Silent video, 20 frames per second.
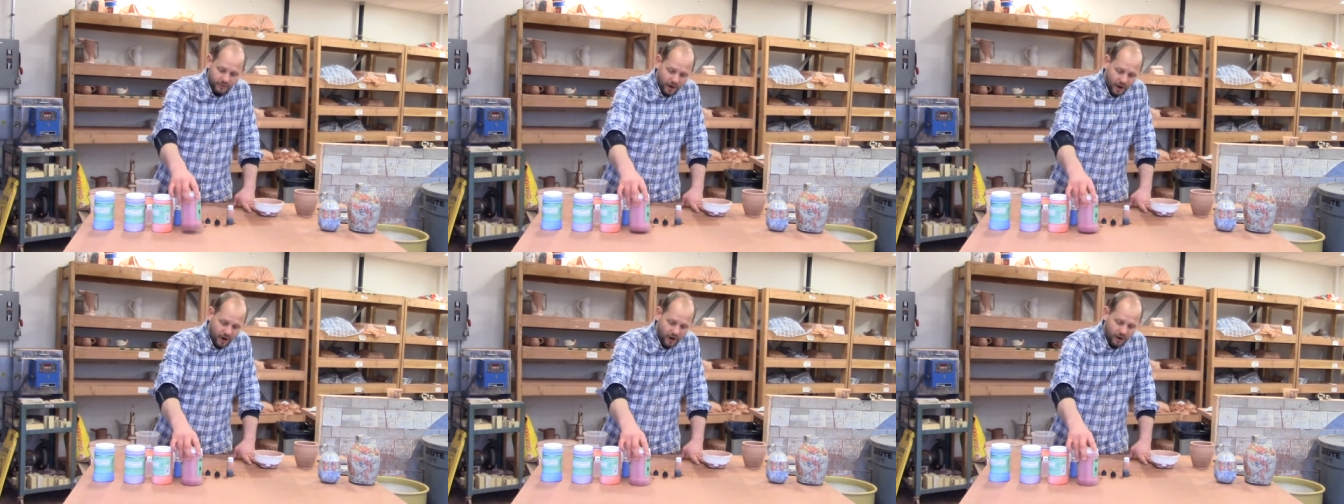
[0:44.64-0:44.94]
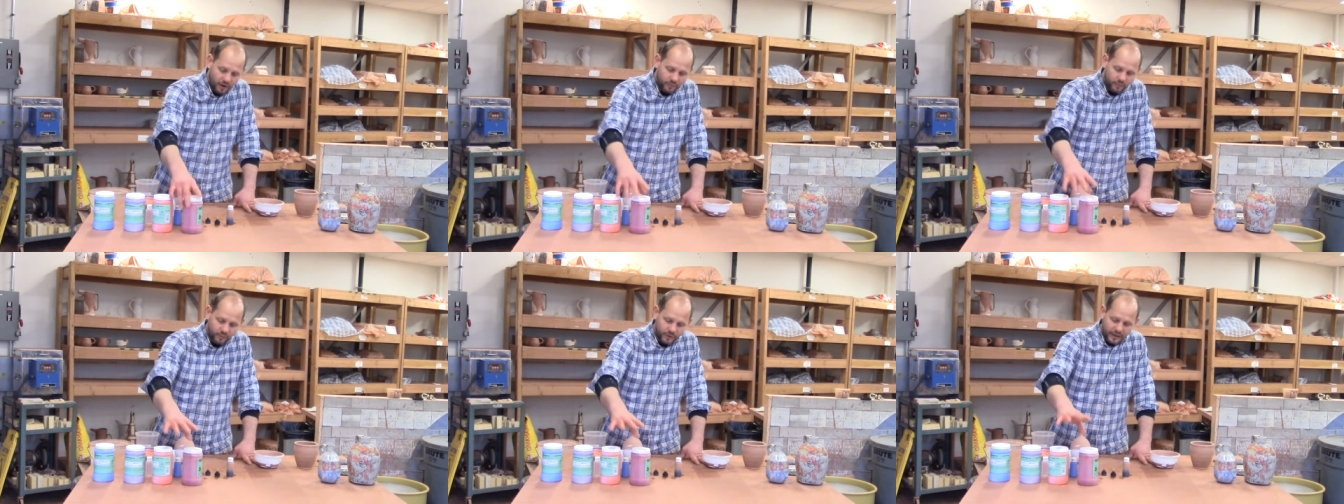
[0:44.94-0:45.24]

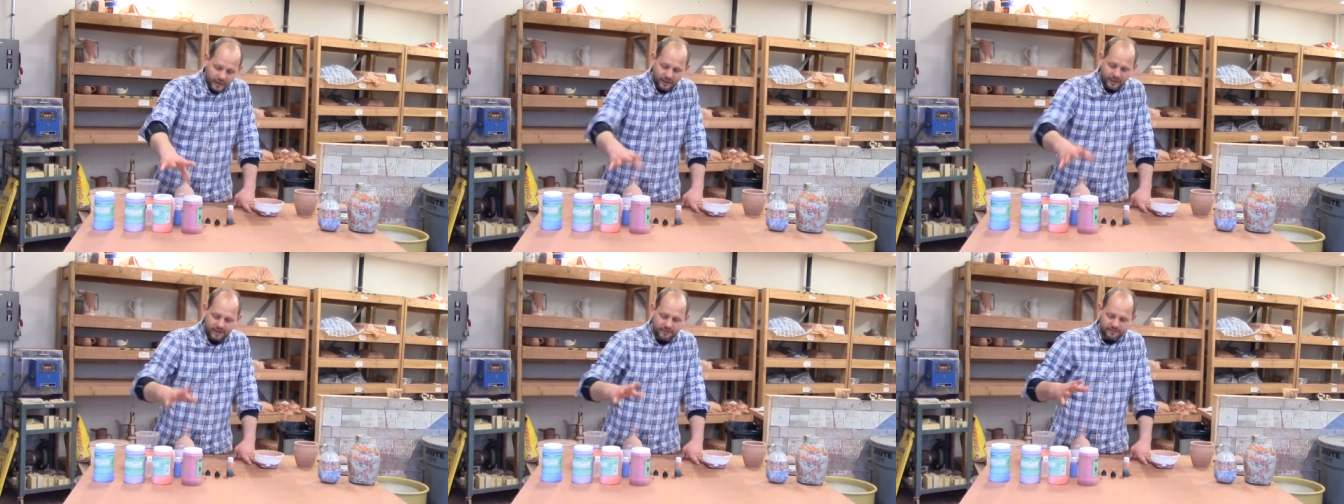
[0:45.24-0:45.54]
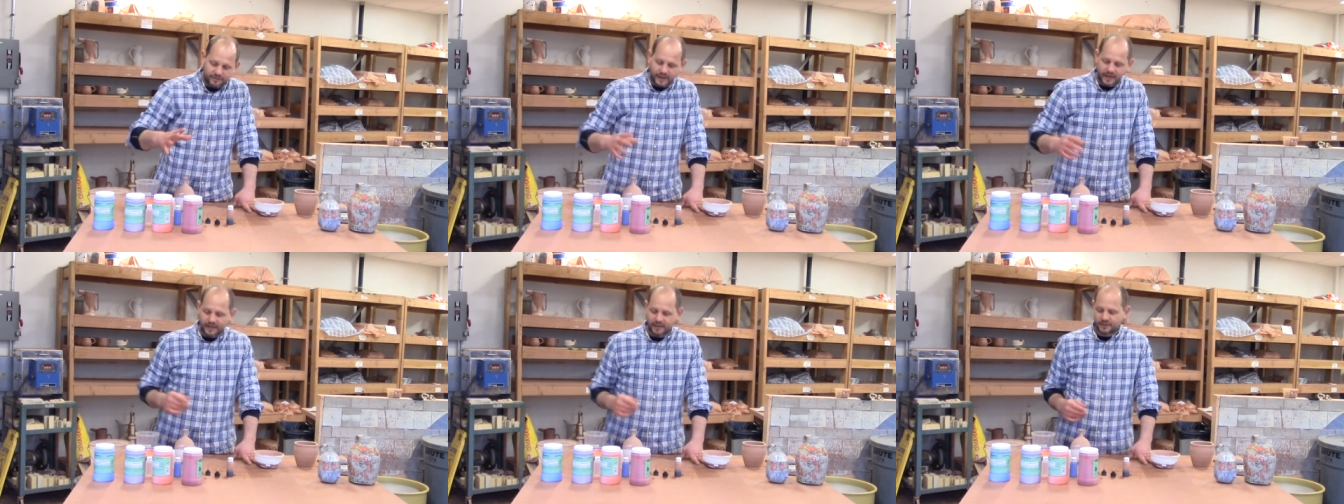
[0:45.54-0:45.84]
a real
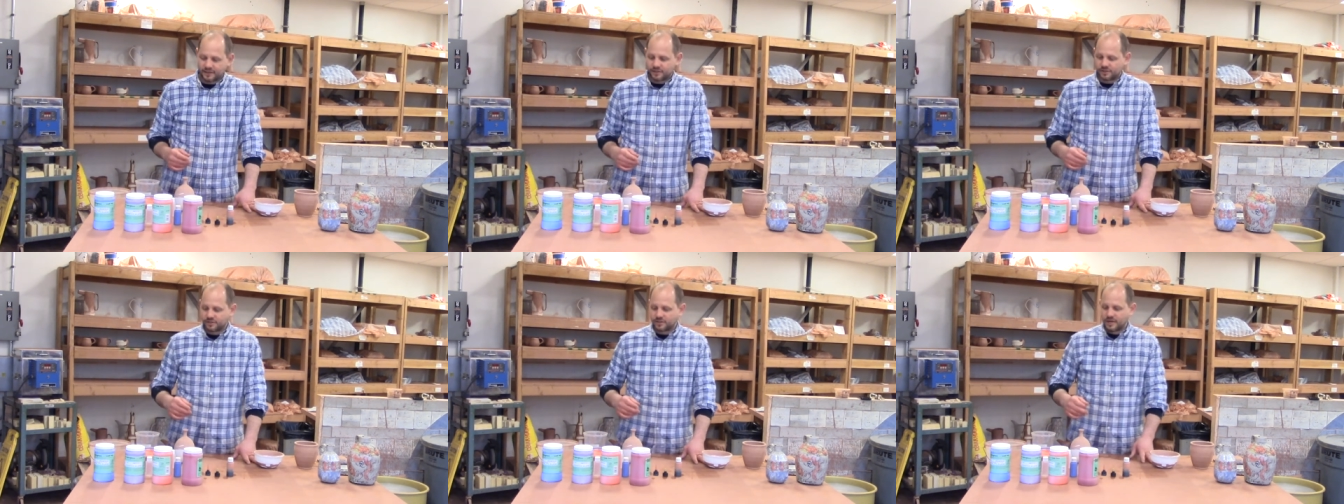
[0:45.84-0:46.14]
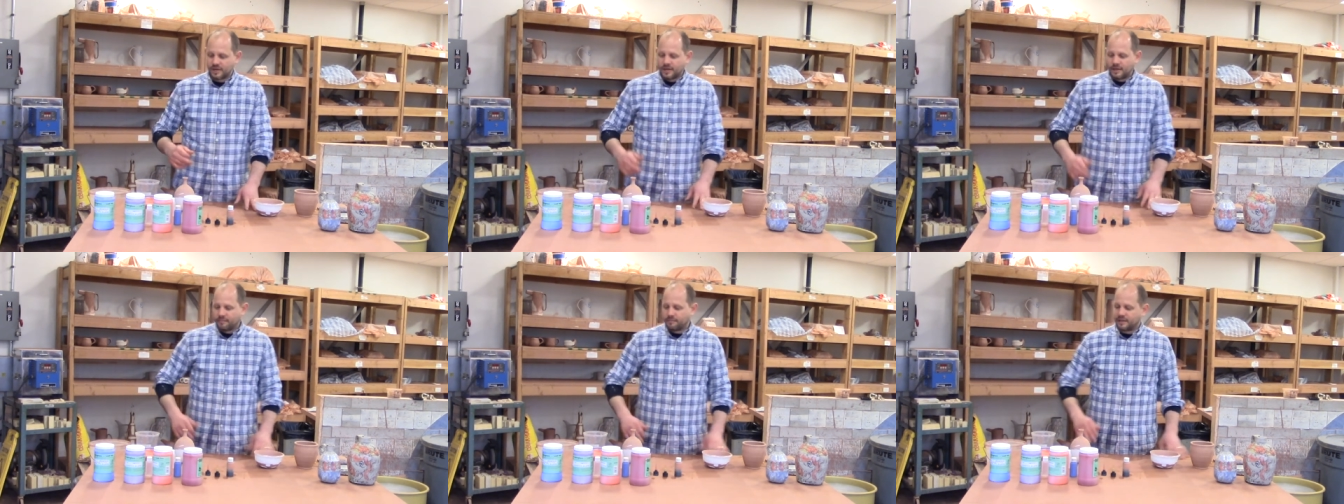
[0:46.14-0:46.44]
advantage
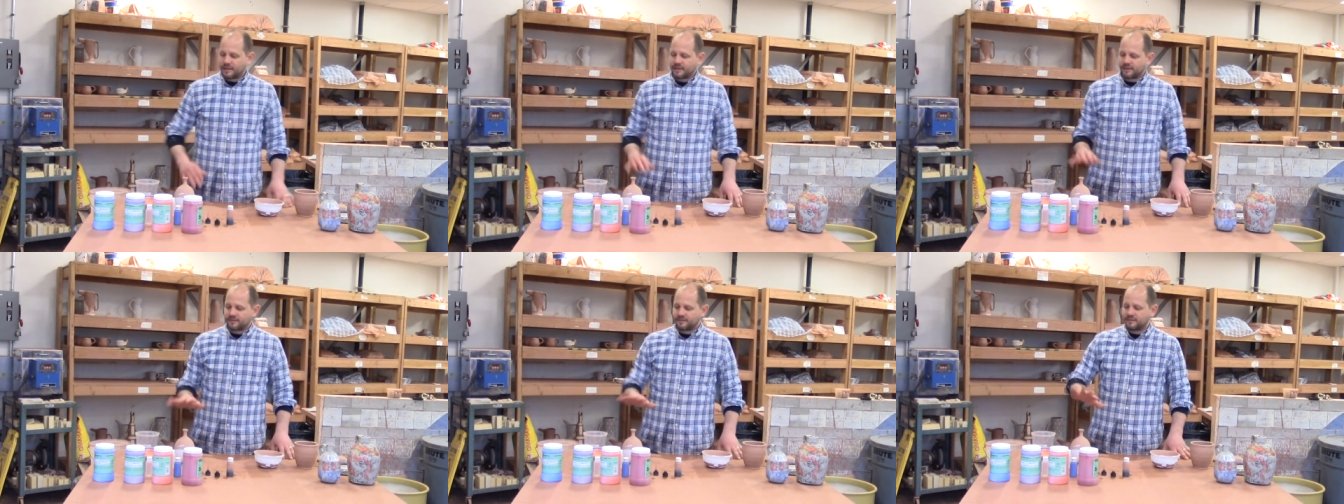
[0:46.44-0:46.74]
because